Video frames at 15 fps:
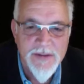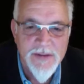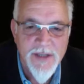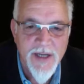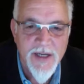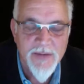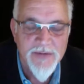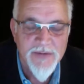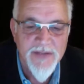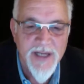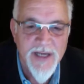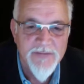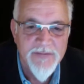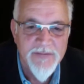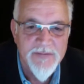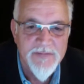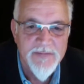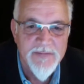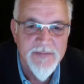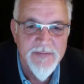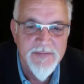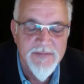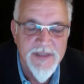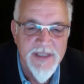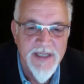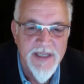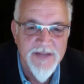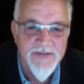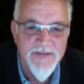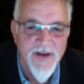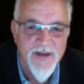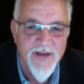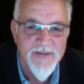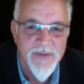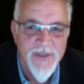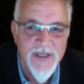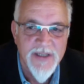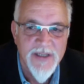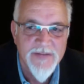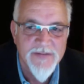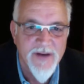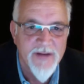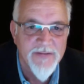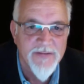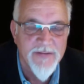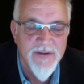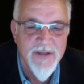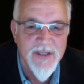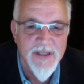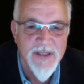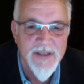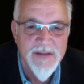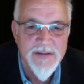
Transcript: and I was here from at least 5:20 to 5:30